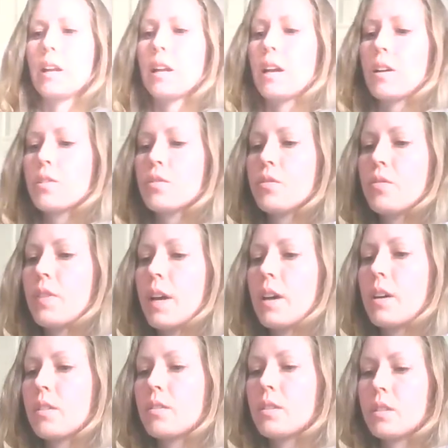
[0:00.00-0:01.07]
I also
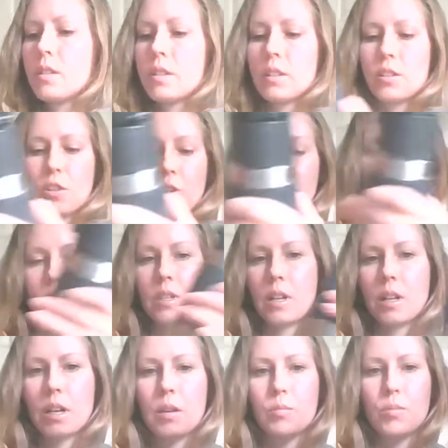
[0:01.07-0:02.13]
found this thermos that
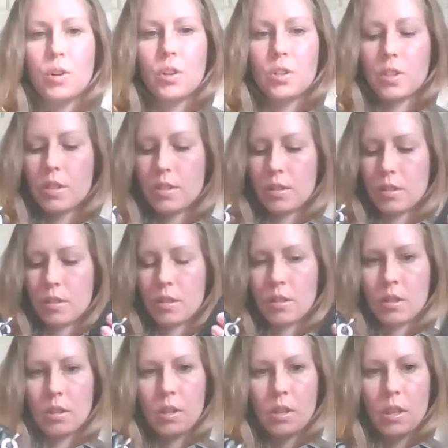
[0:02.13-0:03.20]
I purchased
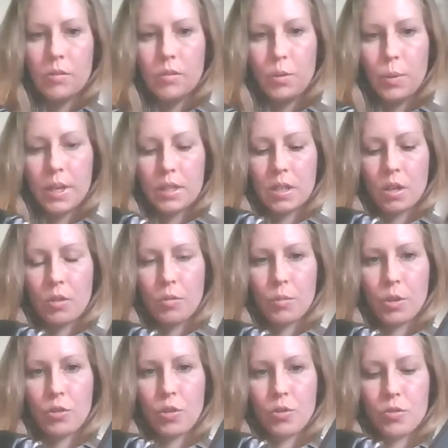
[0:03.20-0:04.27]
a few weeks ago from
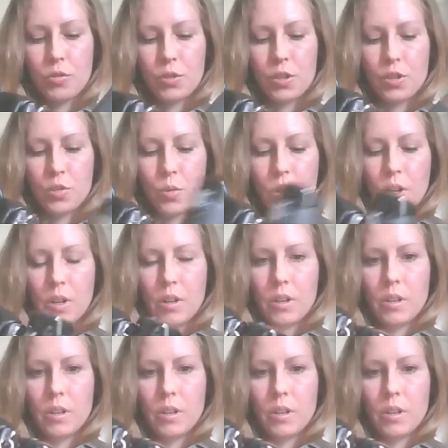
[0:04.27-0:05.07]
the grocery store.